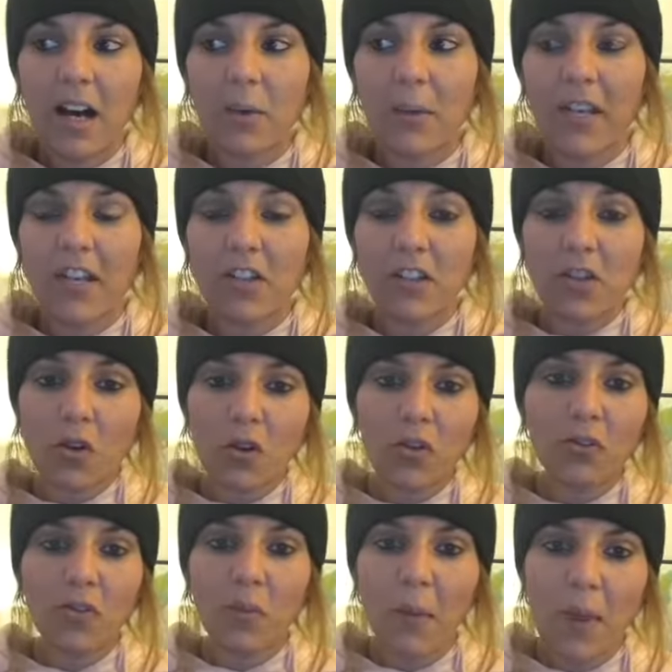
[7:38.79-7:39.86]
We can
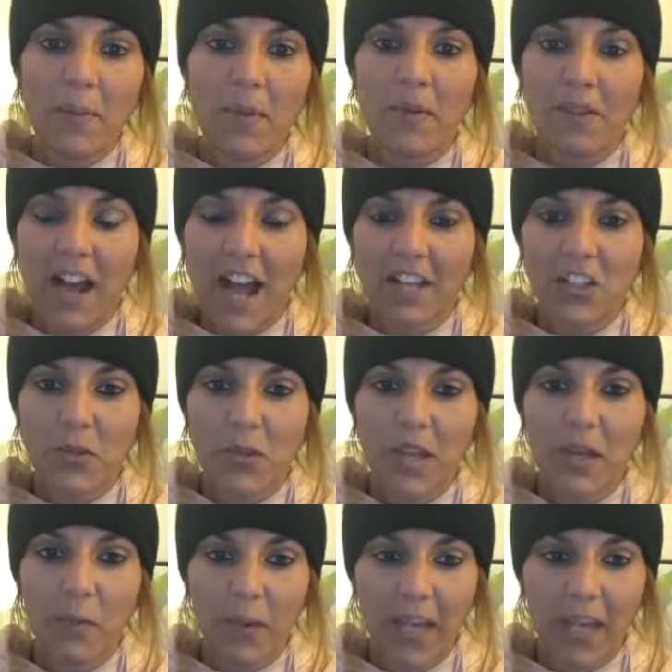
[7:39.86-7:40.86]
control the way we react to it.